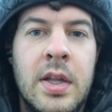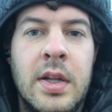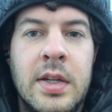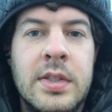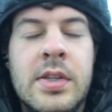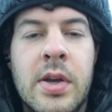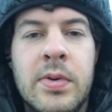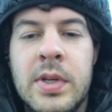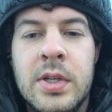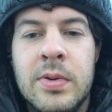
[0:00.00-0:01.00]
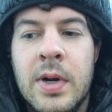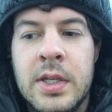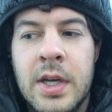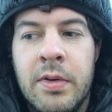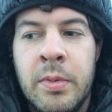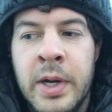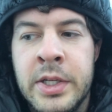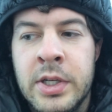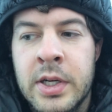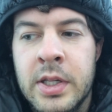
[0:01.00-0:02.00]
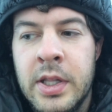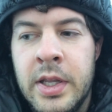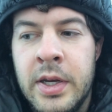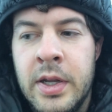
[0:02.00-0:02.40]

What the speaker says: And so we just watched everybody trickle in.